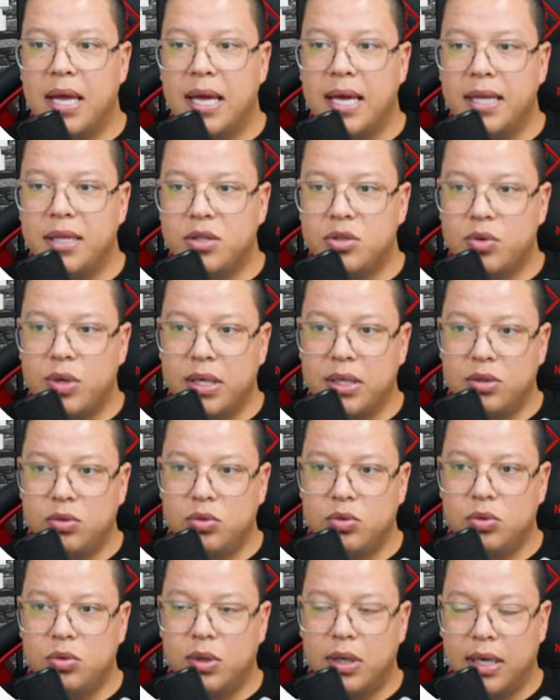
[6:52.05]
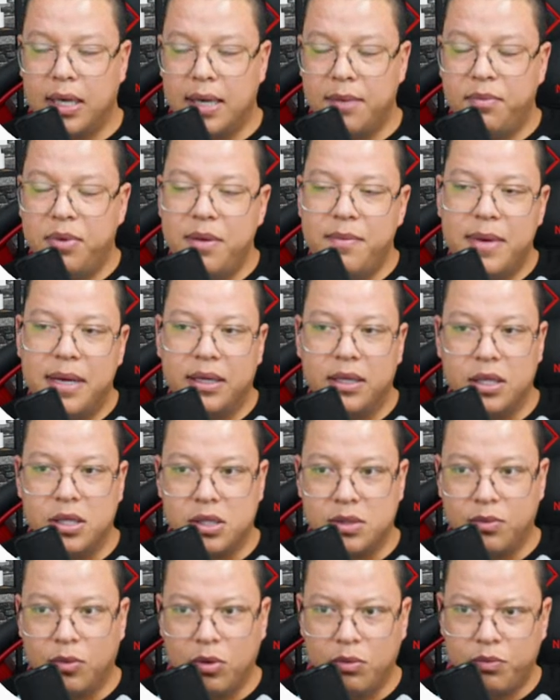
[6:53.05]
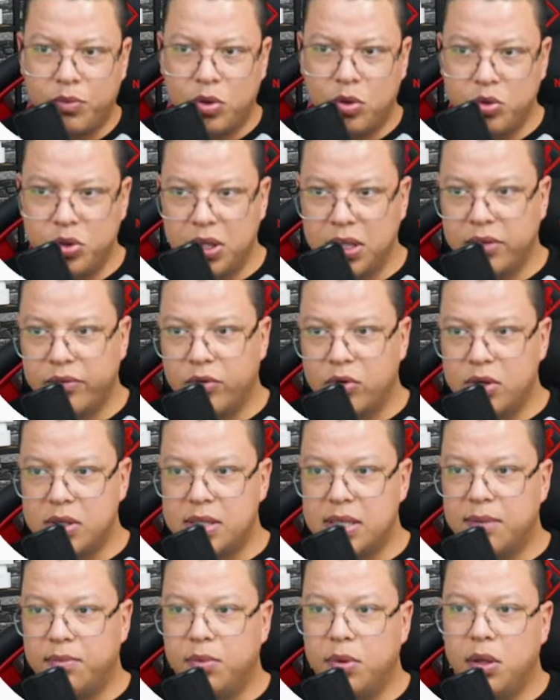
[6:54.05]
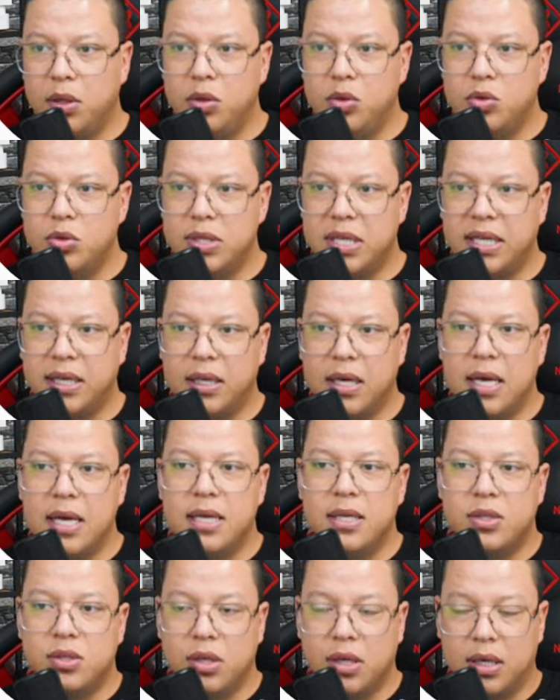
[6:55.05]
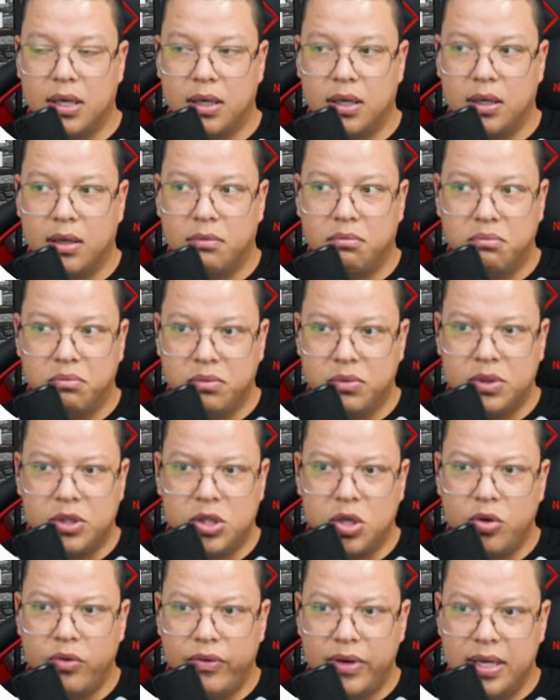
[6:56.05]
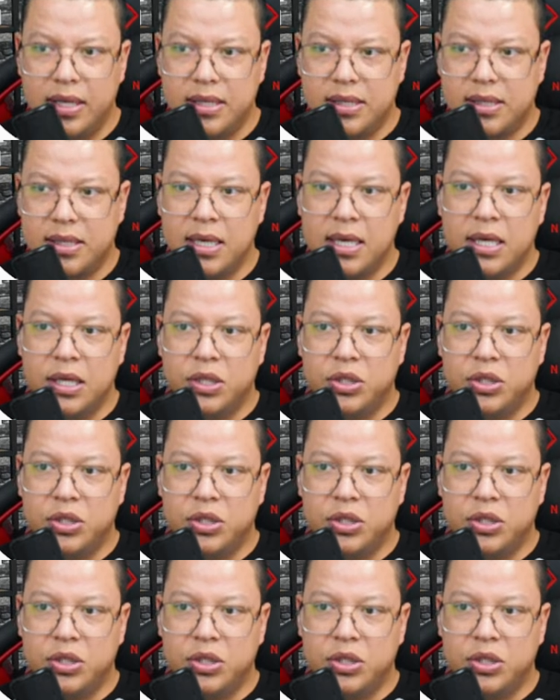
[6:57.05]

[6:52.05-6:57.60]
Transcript: and try to implement a small project, for example, using servlets,